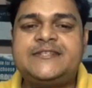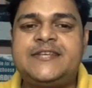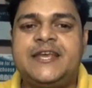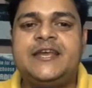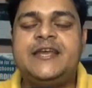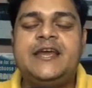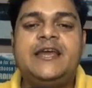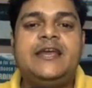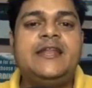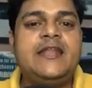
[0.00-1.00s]
see
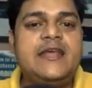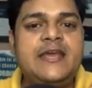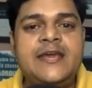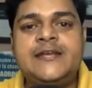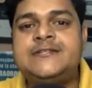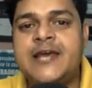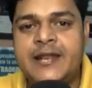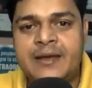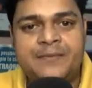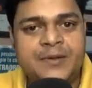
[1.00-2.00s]
in each
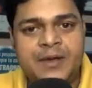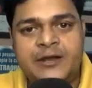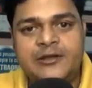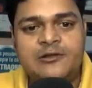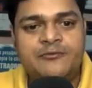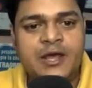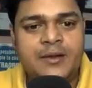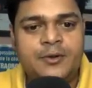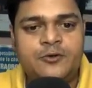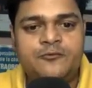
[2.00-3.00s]
and every module we are
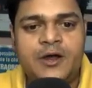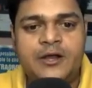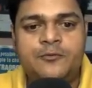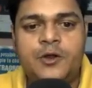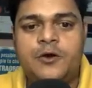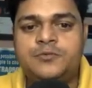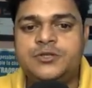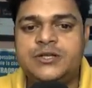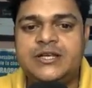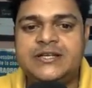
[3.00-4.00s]
able to find one
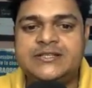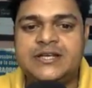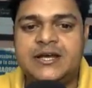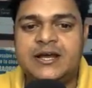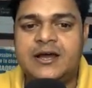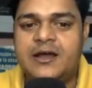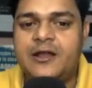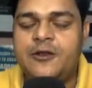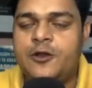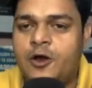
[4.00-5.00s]
option is uh,
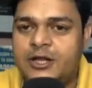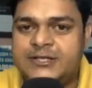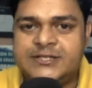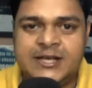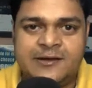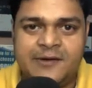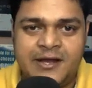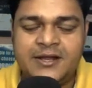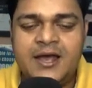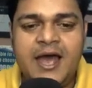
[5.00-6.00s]
knowledge check
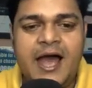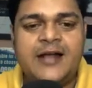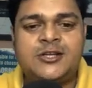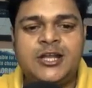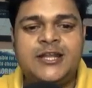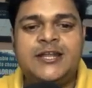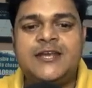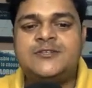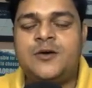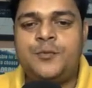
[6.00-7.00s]
right actually in
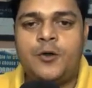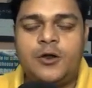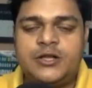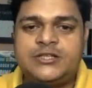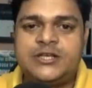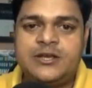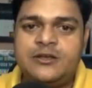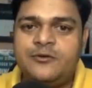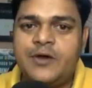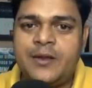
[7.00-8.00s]
case of knowledge
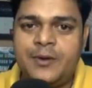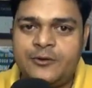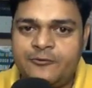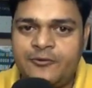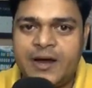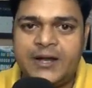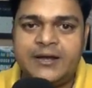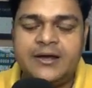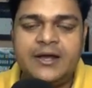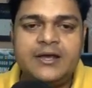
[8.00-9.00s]
check you are able to find uh,